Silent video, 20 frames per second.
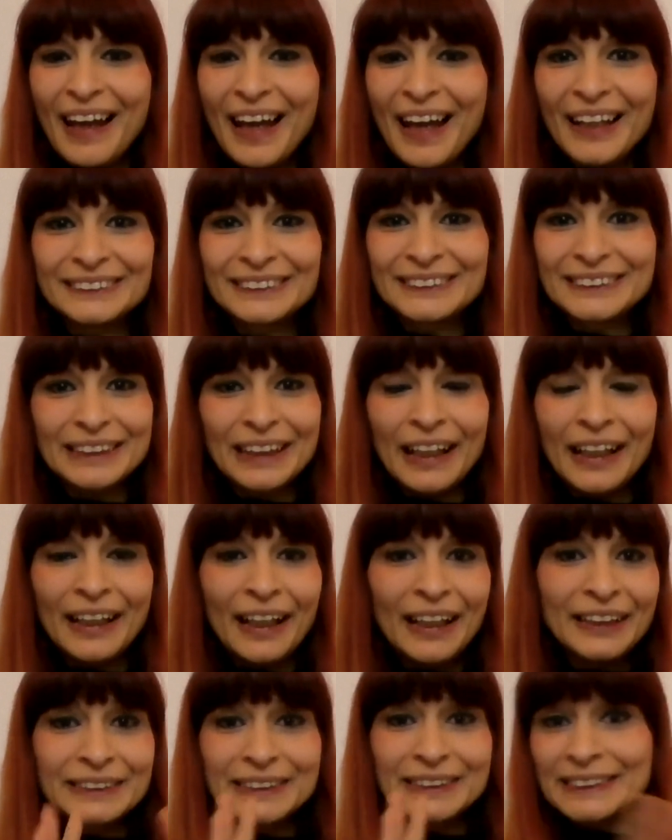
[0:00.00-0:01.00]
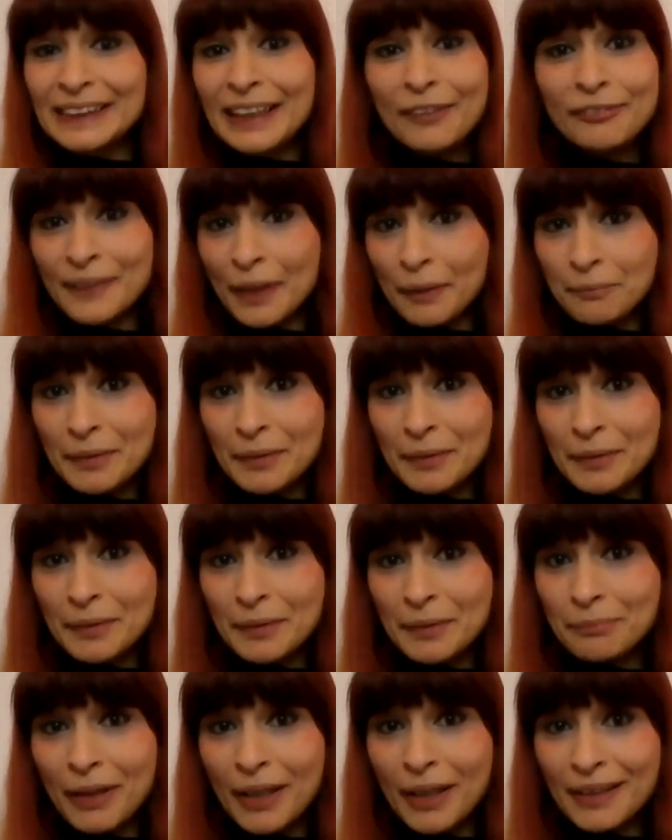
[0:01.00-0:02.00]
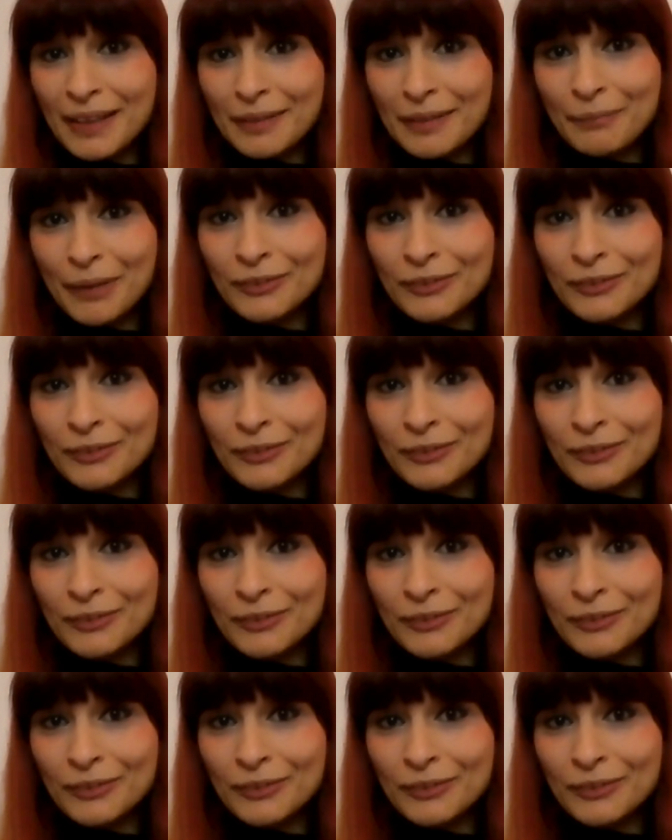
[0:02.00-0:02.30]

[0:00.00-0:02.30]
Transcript: and i just left them in my in